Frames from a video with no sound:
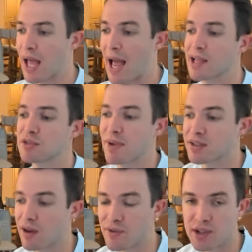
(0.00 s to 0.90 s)

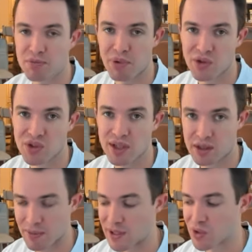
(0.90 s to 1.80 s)
aspect of this post,
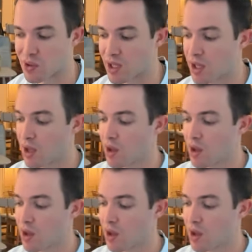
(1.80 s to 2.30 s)
especially.